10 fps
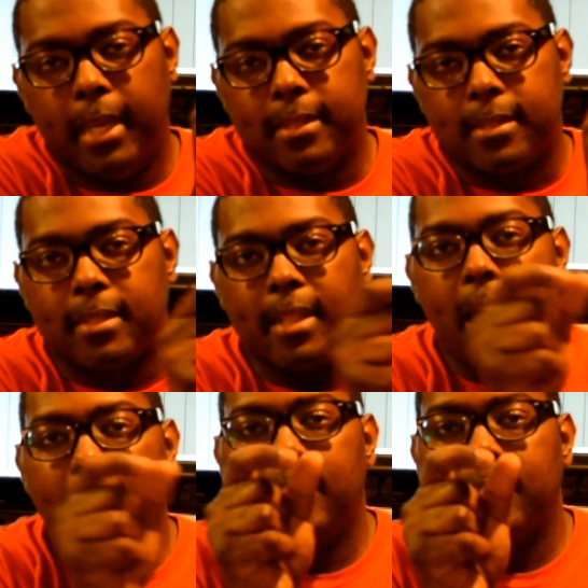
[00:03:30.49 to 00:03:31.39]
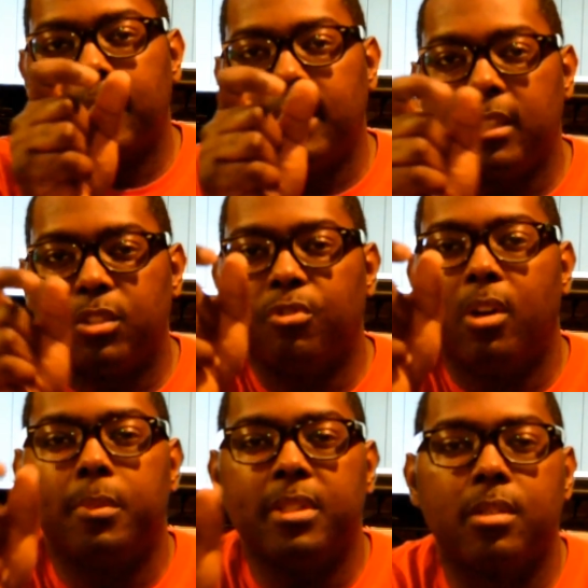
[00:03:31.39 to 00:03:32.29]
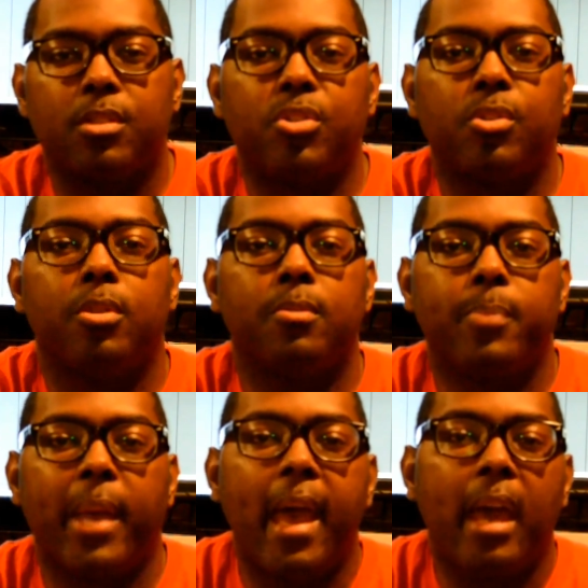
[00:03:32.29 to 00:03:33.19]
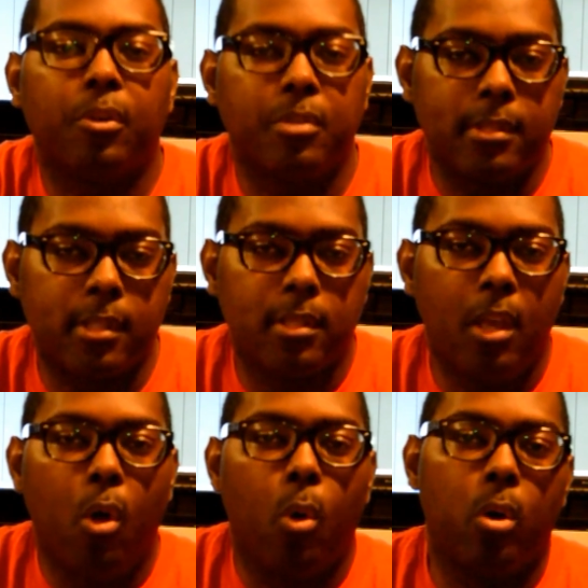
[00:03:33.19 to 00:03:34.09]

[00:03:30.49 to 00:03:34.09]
and sliding the kick drum into certain patterns,